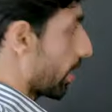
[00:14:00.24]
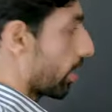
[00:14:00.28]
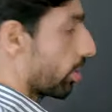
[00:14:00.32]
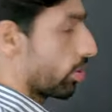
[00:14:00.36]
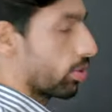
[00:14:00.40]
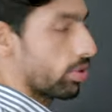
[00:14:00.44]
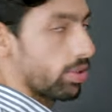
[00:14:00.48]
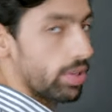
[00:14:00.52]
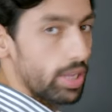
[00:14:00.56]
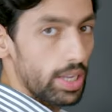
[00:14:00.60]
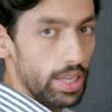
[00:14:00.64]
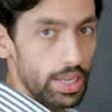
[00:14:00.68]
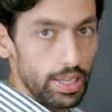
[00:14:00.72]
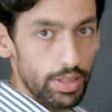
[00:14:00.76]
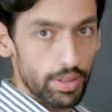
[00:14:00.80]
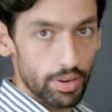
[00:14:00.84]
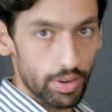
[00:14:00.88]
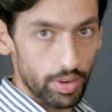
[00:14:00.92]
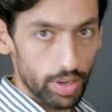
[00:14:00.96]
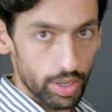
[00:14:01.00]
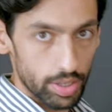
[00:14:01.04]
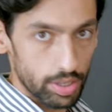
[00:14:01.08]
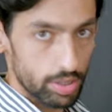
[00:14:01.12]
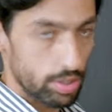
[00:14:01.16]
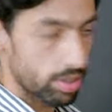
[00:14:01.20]
Into
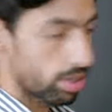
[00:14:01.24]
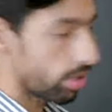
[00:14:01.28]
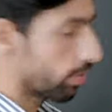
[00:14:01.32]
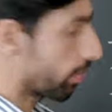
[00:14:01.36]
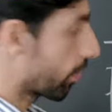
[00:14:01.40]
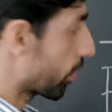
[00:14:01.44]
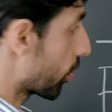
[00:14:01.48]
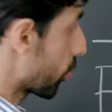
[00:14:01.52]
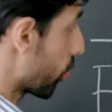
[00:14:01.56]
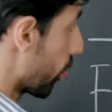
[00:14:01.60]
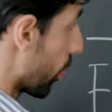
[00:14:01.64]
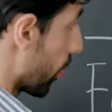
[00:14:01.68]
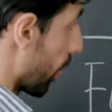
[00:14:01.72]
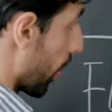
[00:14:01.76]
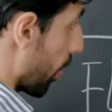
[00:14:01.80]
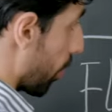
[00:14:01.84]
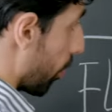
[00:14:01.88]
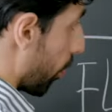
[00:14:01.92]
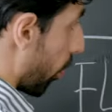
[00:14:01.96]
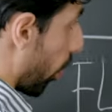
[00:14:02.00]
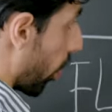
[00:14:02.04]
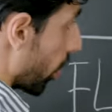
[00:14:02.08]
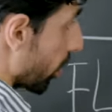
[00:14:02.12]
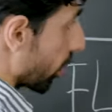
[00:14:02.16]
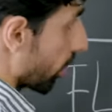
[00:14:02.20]
either a surface with a
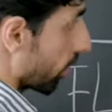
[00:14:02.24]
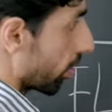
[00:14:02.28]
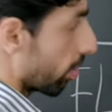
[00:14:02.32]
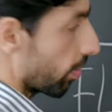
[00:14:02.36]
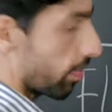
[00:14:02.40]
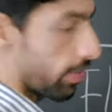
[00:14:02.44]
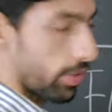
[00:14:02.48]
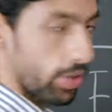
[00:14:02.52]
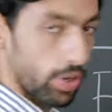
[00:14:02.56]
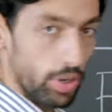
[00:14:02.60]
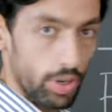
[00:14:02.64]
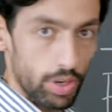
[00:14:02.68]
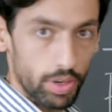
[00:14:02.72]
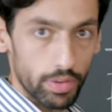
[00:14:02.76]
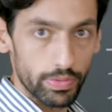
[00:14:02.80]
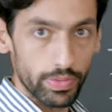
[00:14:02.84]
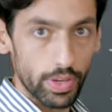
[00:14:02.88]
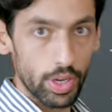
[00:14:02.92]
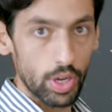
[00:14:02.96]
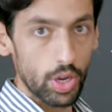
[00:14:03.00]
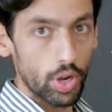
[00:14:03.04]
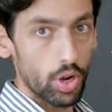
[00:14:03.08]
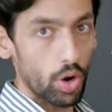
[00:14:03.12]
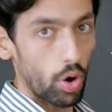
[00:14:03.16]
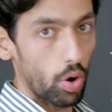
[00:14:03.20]
positive curve
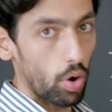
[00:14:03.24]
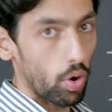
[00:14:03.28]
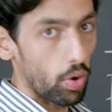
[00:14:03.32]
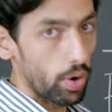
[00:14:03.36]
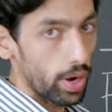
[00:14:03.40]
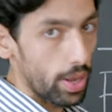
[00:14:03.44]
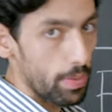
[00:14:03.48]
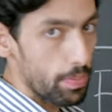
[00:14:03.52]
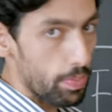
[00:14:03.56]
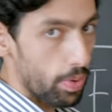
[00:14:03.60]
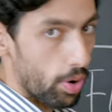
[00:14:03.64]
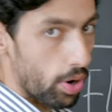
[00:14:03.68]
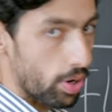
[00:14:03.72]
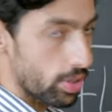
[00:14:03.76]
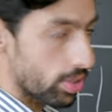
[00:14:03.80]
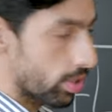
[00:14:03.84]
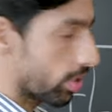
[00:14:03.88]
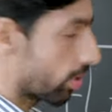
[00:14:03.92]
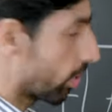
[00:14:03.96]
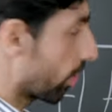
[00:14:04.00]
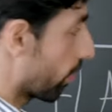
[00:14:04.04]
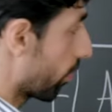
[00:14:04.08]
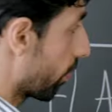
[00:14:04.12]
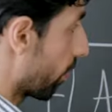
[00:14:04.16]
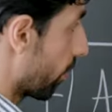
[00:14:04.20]
or a
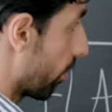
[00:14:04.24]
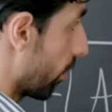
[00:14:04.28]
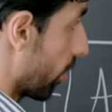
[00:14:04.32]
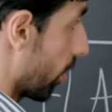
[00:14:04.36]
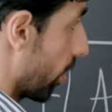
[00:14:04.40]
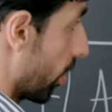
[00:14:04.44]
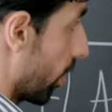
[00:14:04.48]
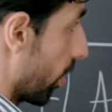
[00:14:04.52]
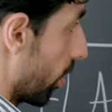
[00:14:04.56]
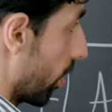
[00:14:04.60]
positive